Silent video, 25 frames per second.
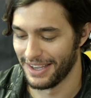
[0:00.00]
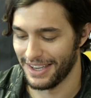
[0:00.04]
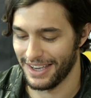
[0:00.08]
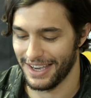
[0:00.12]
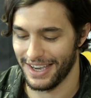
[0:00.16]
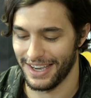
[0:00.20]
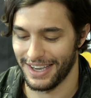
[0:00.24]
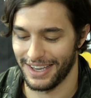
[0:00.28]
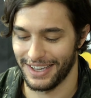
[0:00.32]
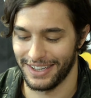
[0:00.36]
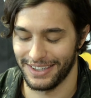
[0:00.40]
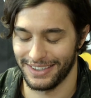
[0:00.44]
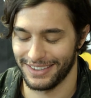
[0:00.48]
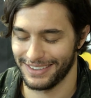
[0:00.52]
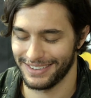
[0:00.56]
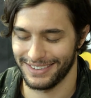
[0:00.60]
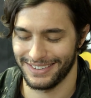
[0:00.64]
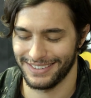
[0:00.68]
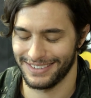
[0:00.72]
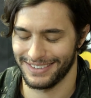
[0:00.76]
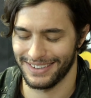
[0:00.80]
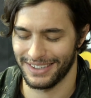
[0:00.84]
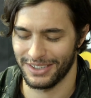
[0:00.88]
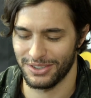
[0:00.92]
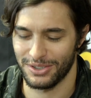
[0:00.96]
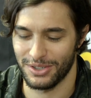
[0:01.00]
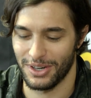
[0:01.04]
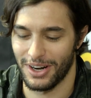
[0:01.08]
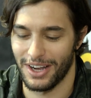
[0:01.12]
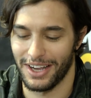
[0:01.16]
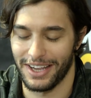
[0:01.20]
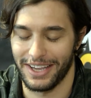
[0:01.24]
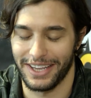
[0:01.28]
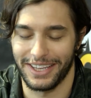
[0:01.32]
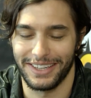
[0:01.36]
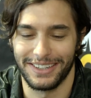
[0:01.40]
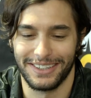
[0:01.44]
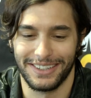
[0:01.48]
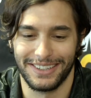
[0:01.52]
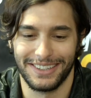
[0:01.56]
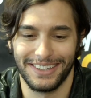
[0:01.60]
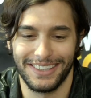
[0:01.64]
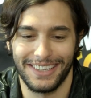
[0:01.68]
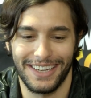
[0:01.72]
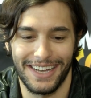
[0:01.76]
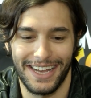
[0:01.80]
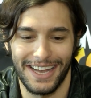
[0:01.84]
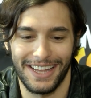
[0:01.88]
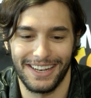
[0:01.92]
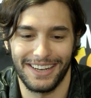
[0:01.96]
uh, like drawing
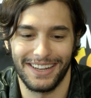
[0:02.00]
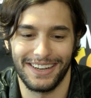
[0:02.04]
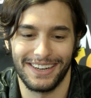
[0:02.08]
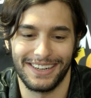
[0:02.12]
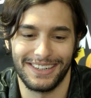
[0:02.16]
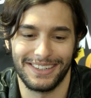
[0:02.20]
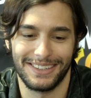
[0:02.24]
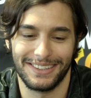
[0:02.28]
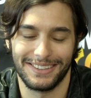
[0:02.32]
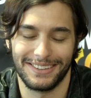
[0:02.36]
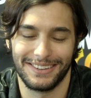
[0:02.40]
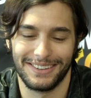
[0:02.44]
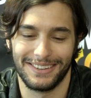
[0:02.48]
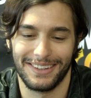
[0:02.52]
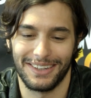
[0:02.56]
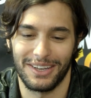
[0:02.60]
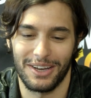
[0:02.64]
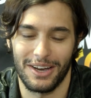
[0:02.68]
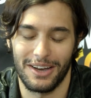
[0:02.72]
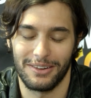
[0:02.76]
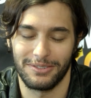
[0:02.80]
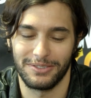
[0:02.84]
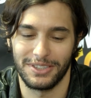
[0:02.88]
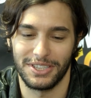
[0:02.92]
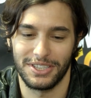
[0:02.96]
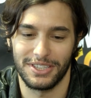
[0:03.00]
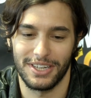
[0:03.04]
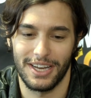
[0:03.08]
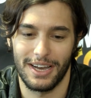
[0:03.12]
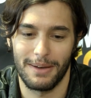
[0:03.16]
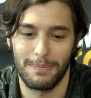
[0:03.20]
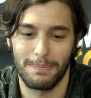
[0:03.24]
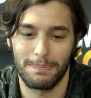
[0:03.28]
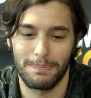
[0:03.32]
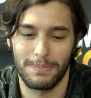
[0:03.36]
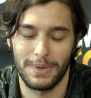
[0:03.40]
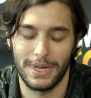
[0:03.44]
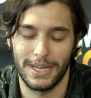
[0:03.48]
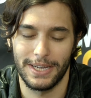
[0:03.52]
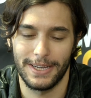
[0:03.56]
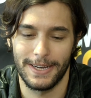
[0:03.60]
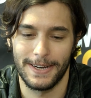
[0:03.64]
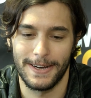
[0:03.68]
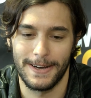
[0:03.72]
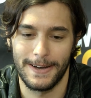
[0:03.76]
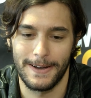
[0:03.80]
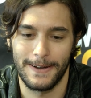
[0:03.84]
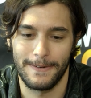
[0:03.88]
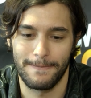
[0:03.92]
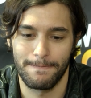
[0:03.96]
at uh, the coffee shop. But yeah.
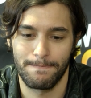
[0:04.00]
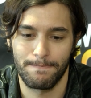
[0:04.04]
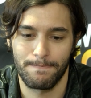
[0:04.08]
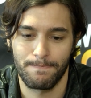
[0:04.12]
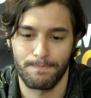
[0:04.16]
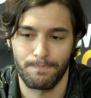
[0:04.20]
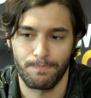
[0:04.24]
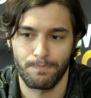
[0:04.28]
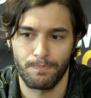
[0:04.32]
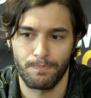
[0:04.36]
um,